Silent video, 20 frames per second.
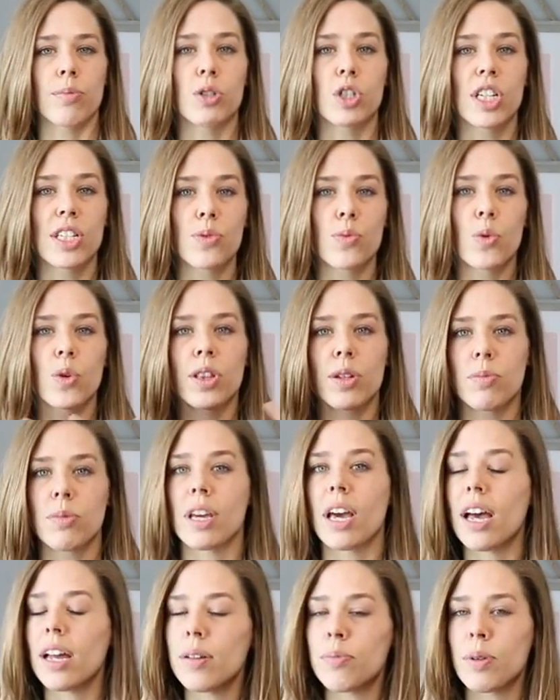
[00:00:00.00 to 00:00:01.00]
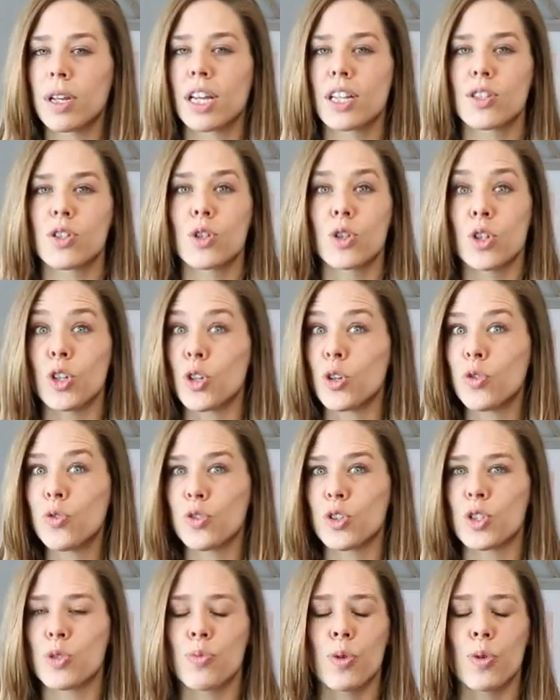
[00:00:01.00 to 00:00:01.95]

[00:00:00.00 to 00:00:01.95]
She hasn't worn them yet because they're new for